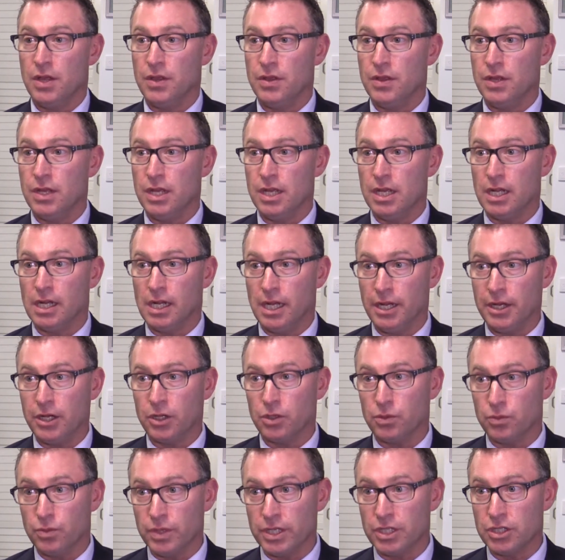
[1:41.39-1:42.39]
The
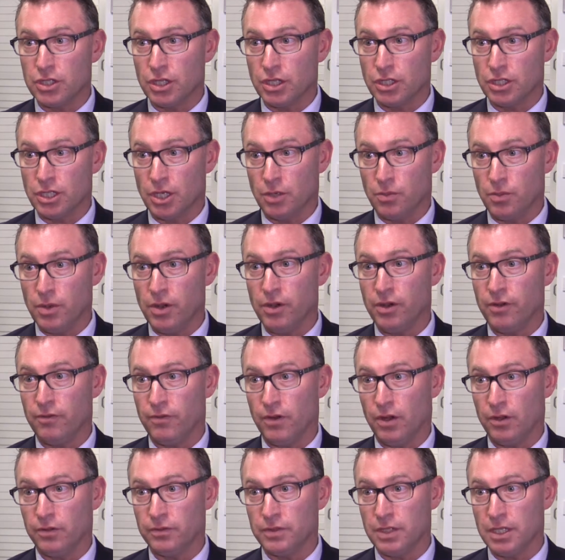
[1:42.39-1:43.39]
clinical research that we're
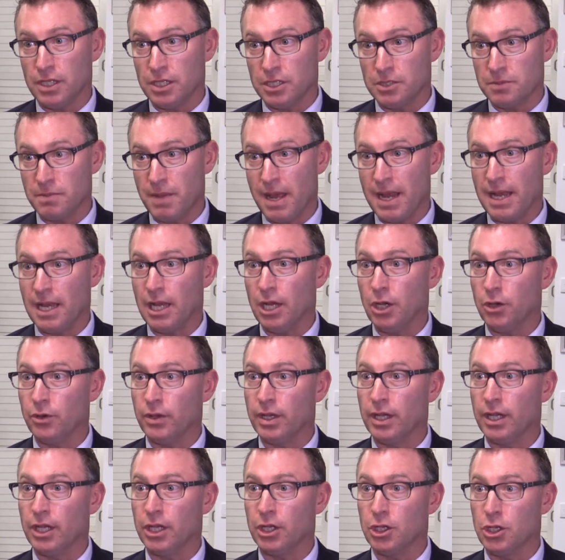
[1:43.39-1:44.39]
involved in is mainly
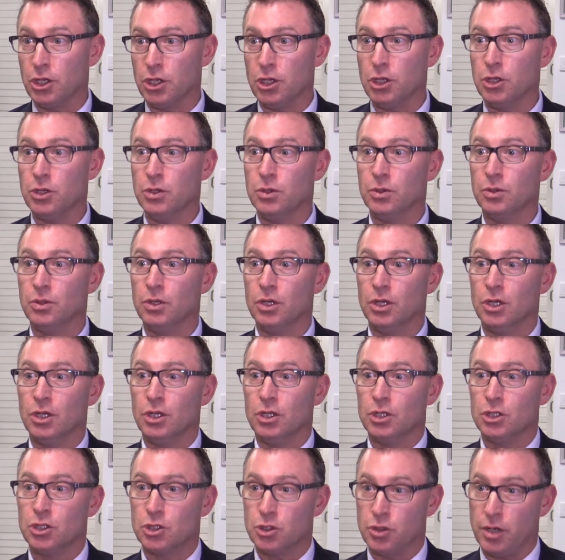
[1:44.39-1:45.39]
looking at new
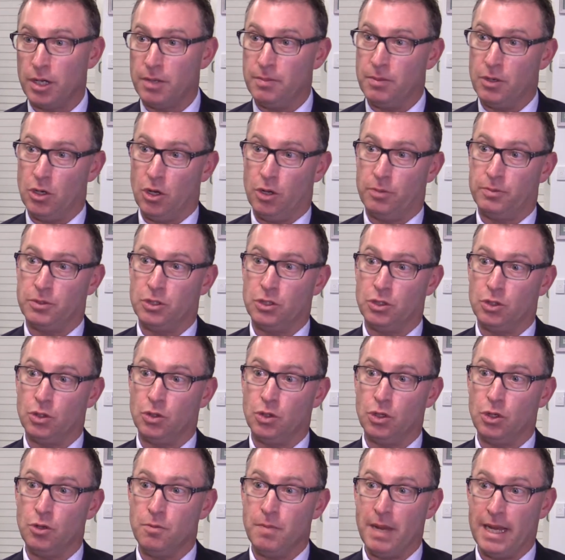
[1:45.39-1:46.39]
treatment options
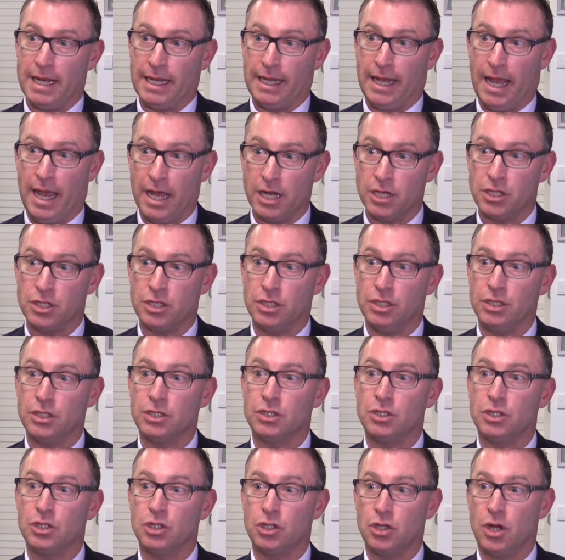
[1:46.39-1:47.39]
or new
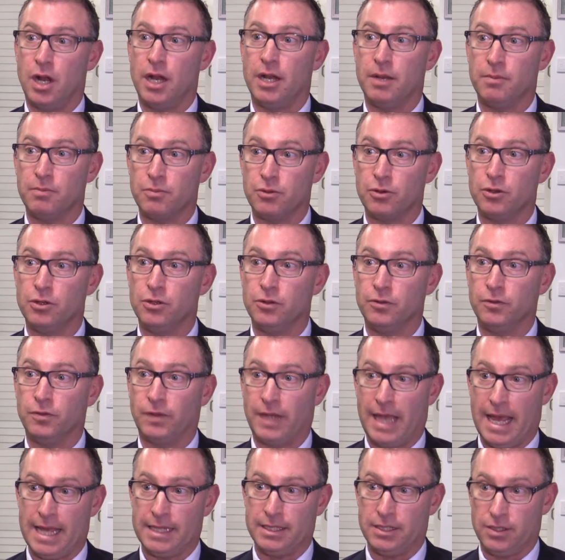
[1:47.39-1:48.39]
medications to try and
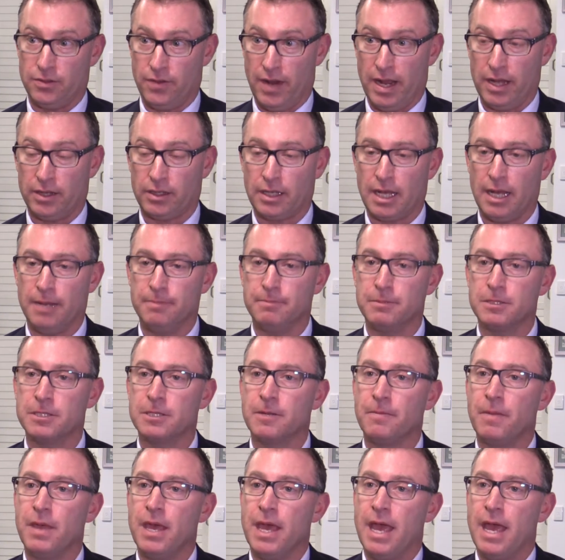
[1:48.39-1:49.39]
improve cancer outcomes.